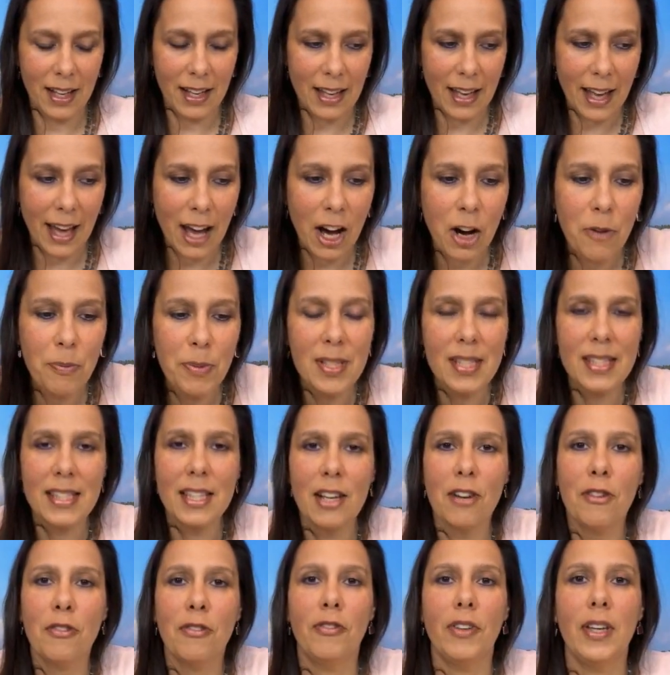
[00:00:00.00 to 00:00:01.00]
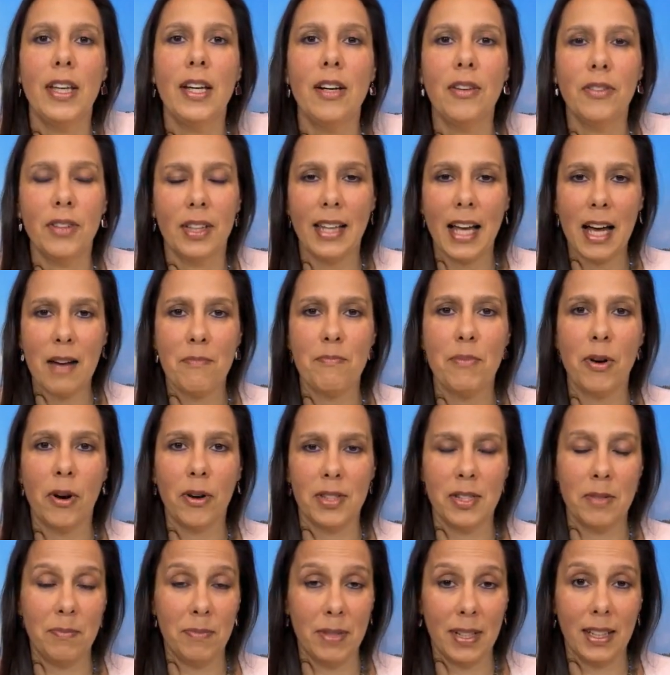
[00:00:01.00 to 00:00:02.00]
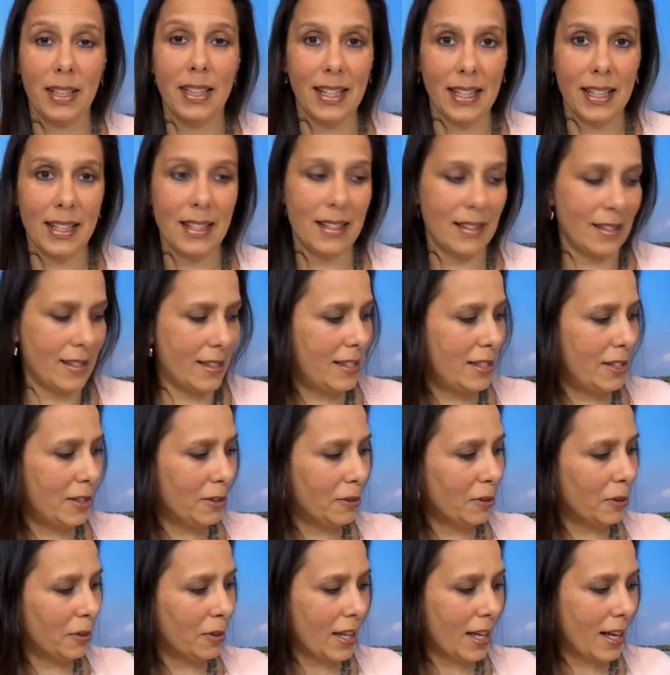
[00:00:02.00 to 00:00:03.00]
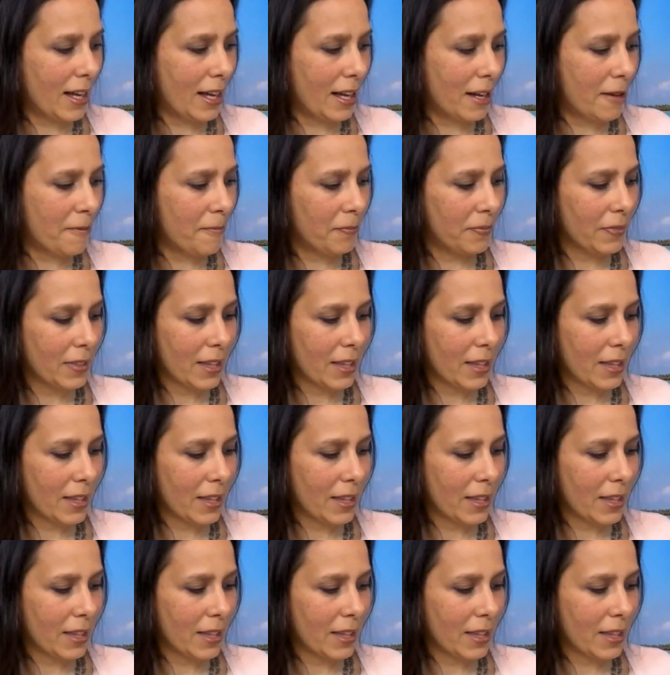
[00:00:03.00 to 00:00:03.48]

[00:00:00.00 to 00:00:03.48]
Help yourself feel that that possibility is still there.